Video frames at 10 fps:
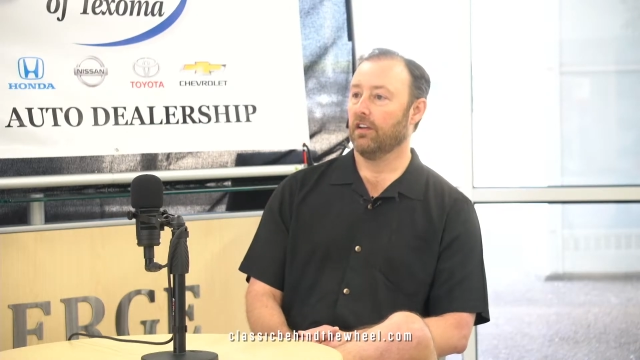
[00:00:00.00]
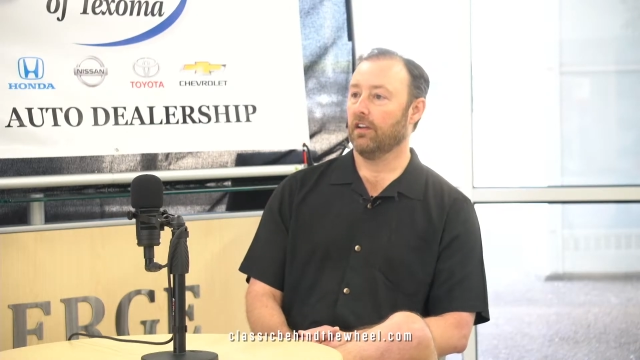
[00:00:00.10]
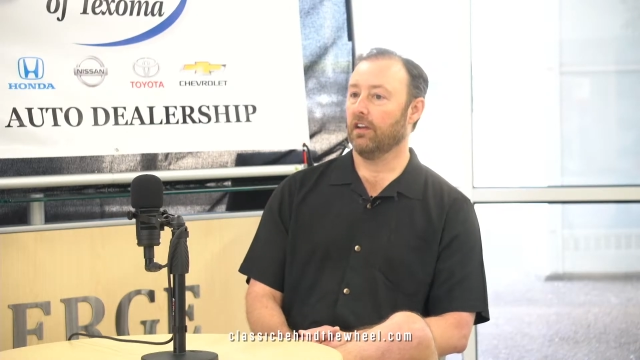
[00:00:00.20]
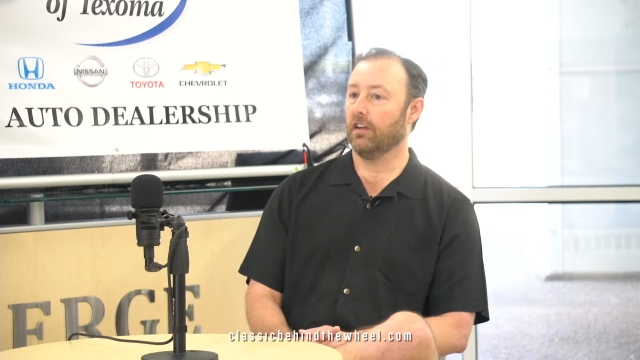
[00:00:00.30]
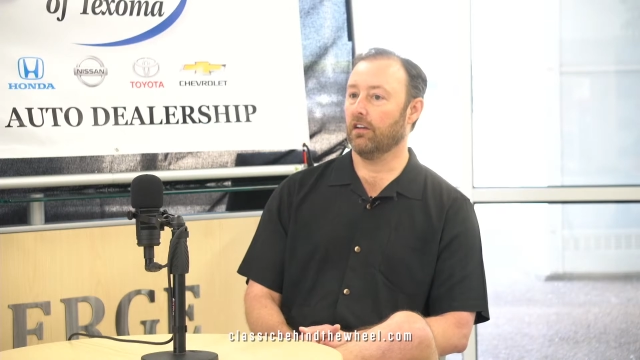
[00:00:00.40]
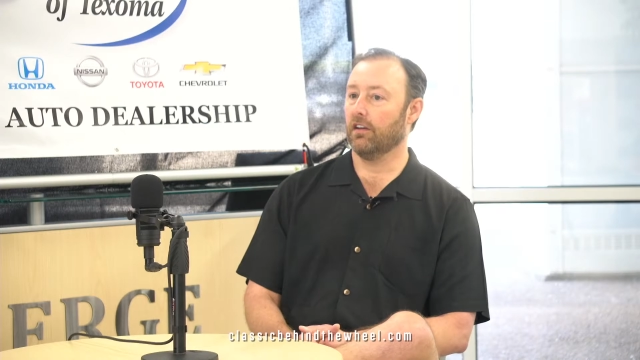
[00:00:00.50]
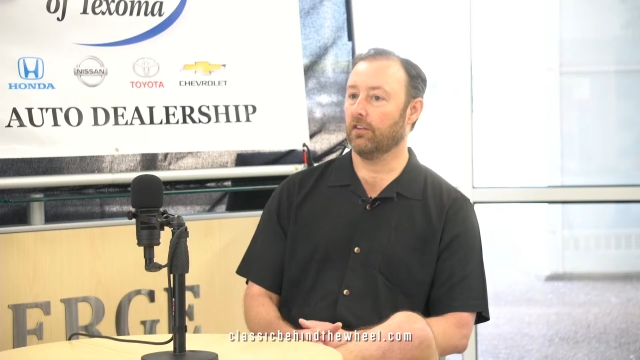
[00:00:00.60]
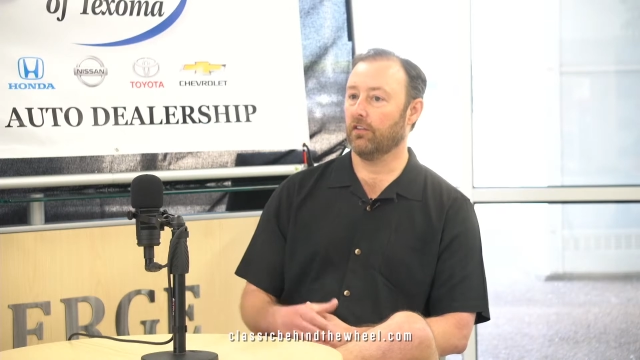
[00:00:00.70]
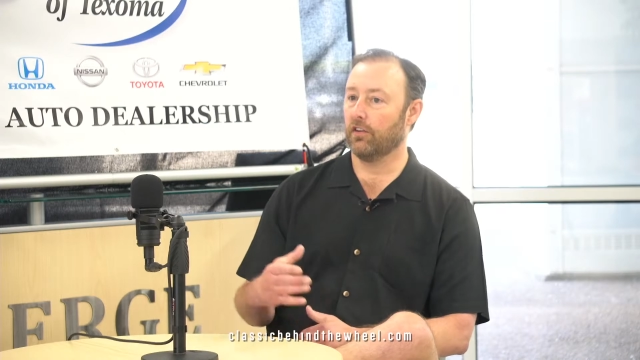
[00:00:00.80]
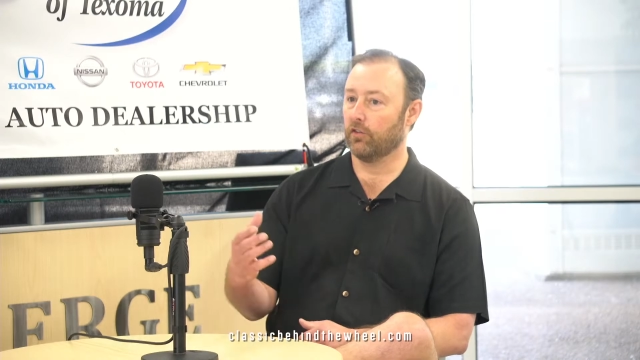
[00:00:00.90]

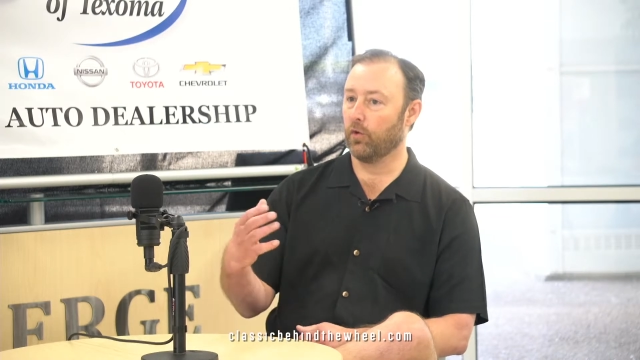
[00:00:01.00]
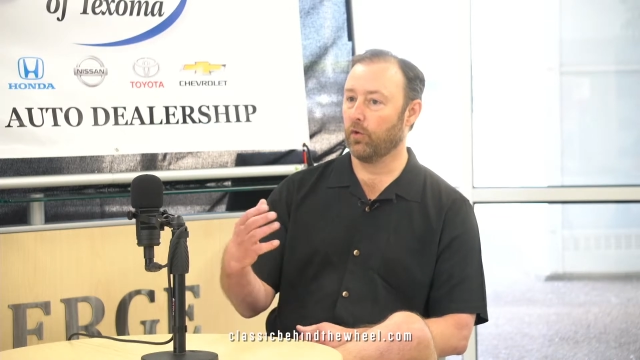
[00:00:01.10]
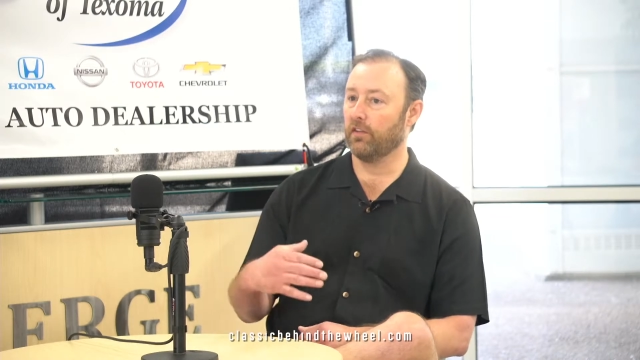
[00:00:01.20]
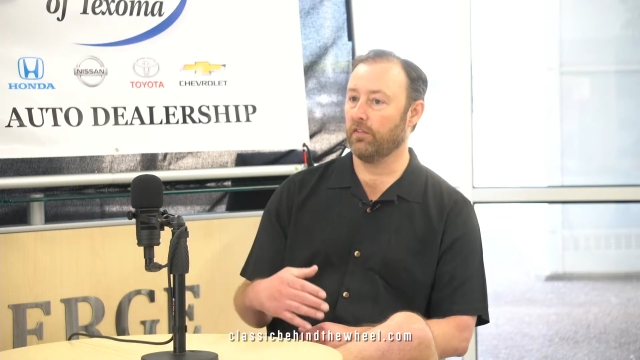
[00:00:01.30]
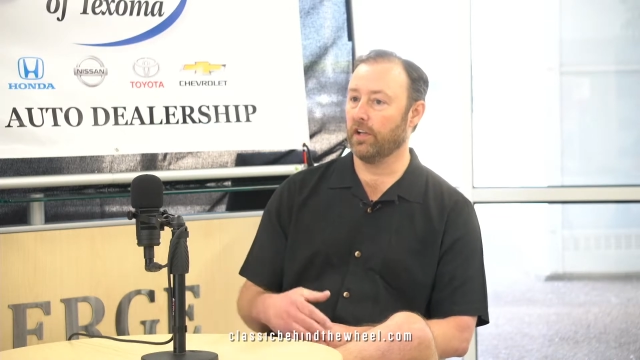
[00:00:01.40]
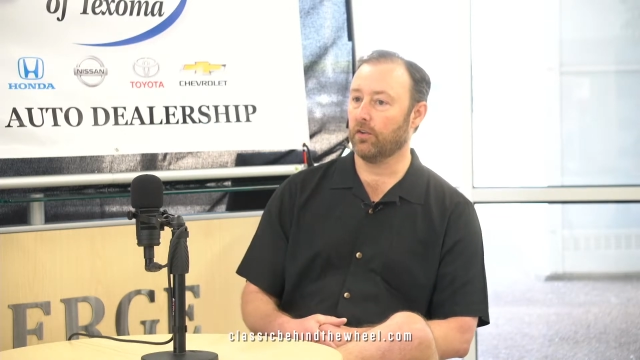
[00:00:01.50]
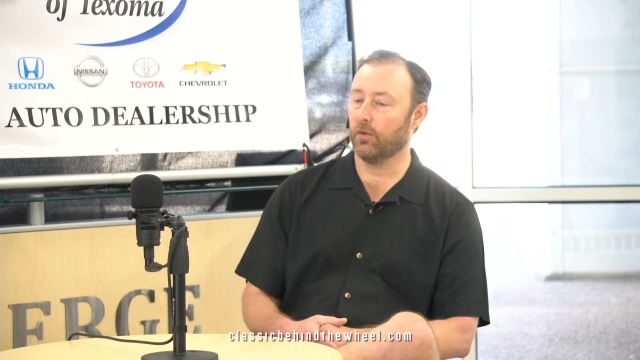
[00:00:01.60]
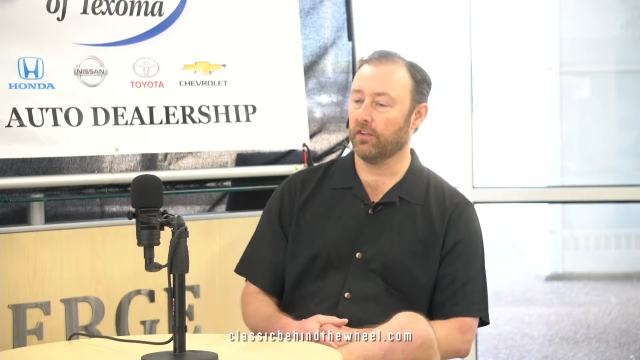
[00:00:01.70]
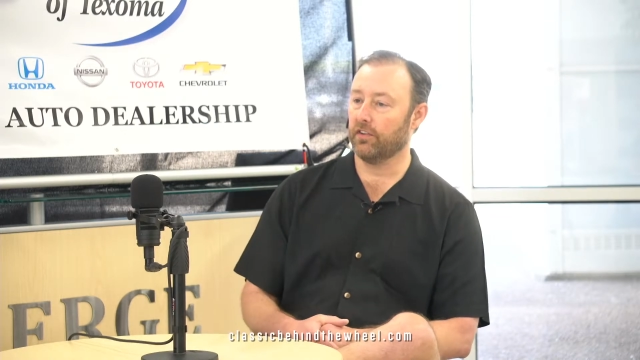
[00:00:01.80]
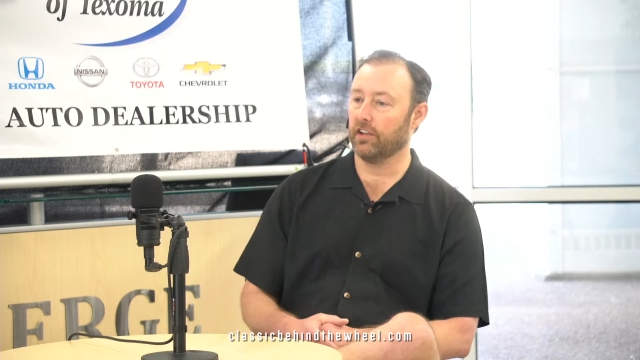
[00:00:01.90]
a trade-in
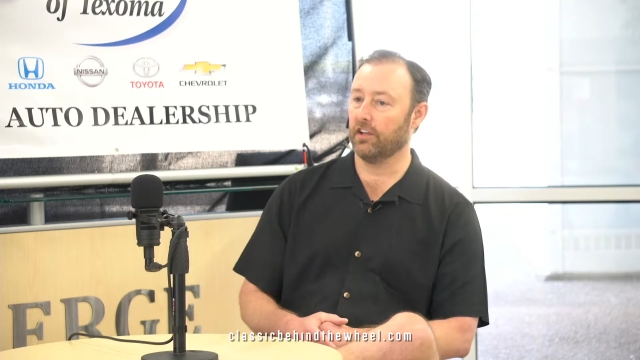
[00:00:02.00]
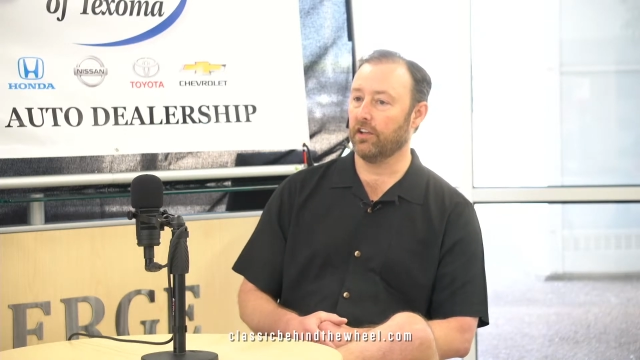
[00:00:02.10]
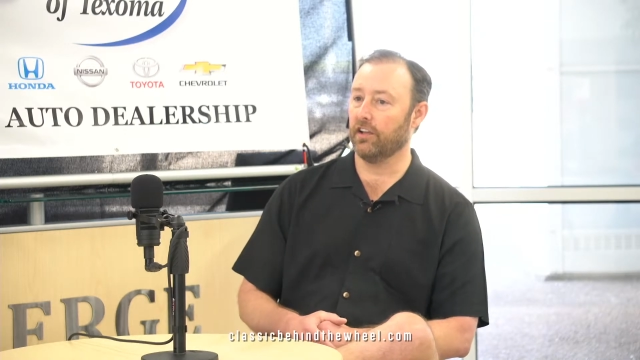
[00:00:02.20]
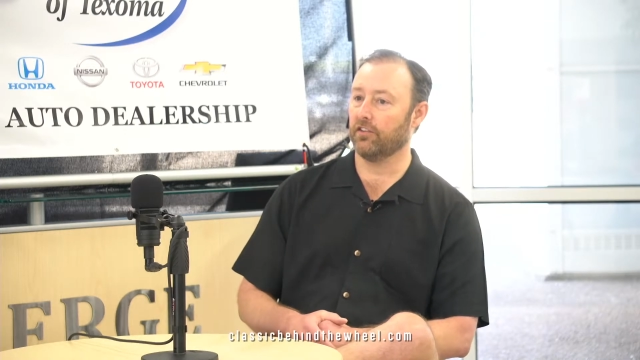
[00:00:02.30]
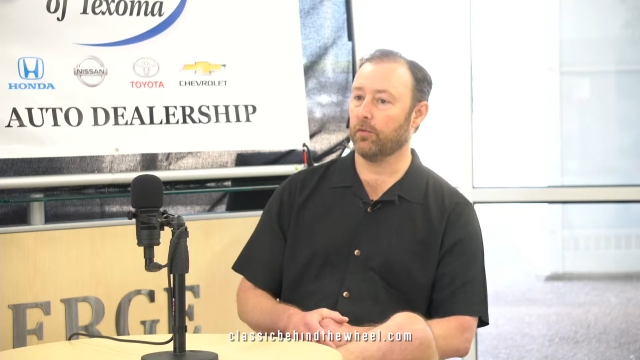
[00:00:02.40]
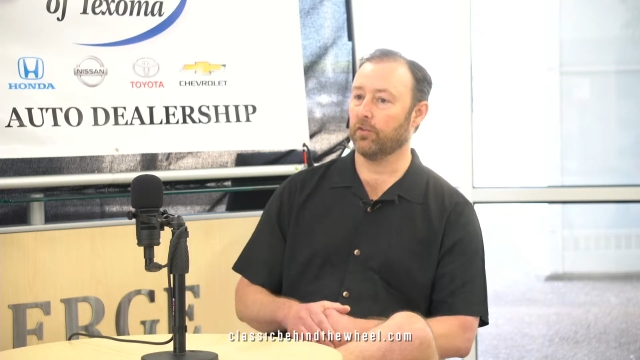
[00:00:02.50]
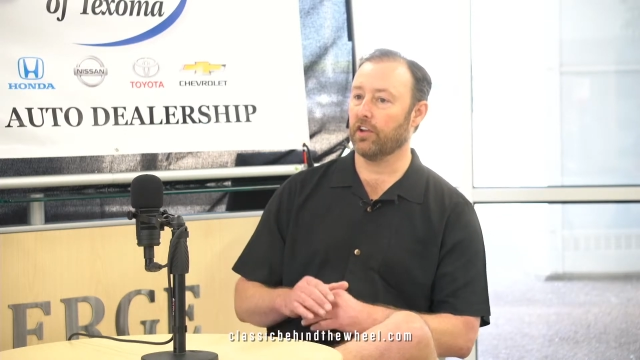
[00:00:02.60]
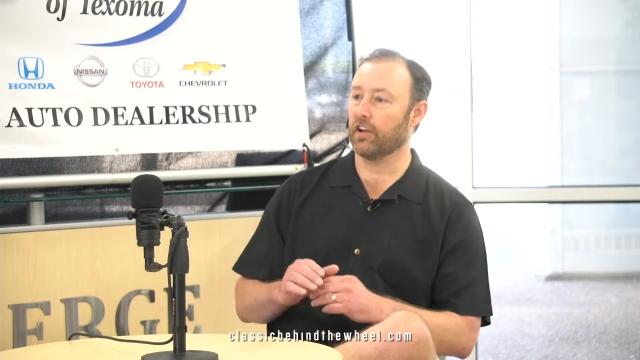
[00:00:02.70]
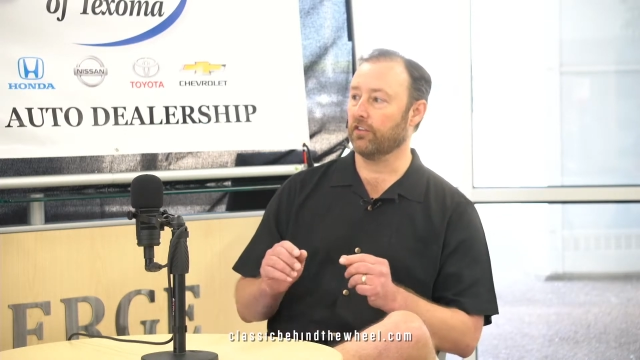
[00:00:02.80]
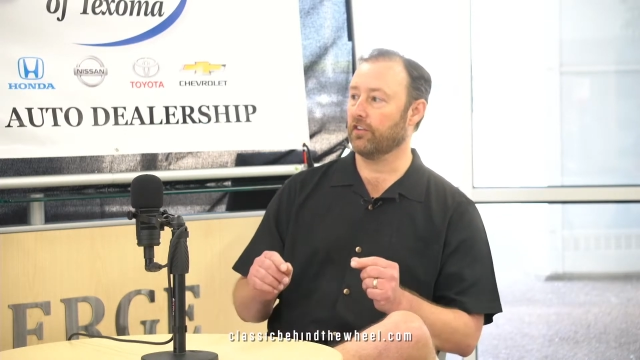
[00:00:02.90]
vehicle, is that it's almost
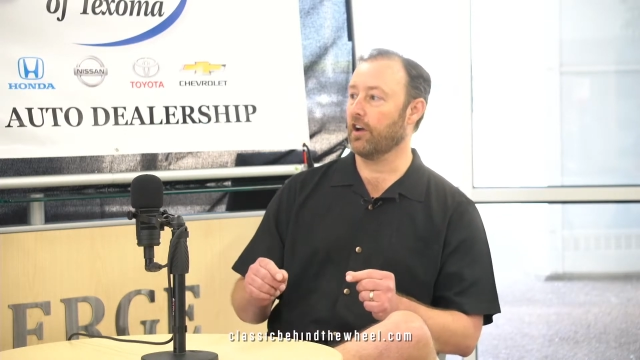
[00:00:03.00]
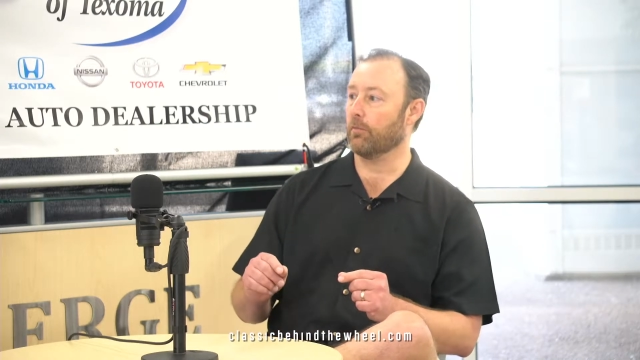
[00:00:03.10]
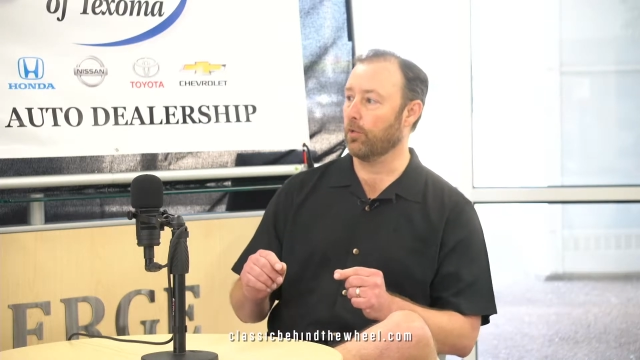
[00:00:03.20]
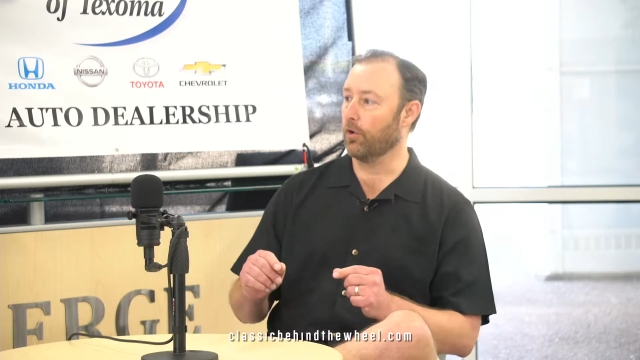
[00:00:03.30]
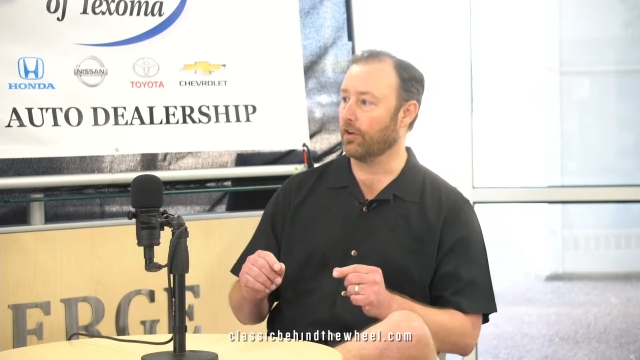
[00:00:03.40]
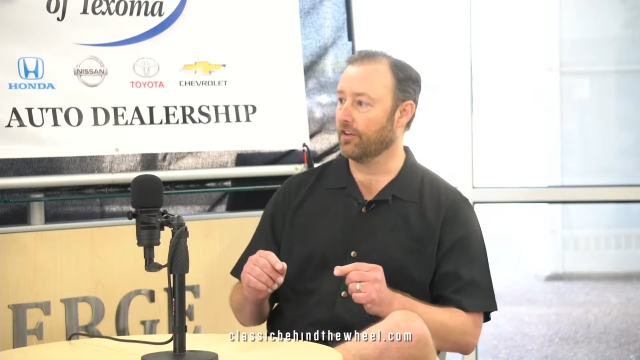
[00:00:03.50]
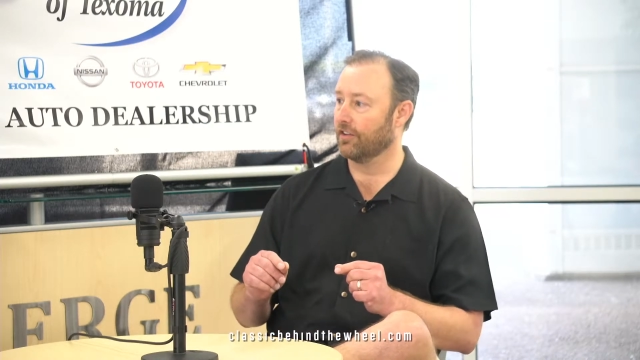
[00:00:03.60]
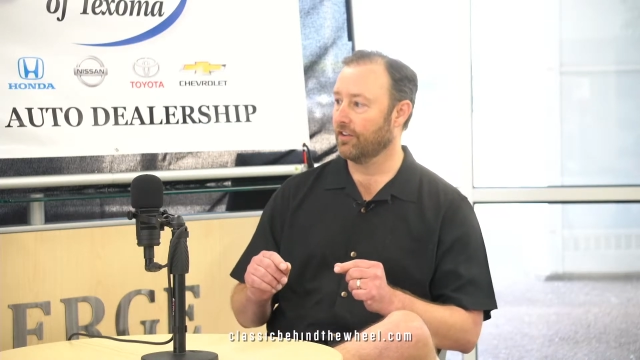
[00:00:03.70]
like a stockbroker.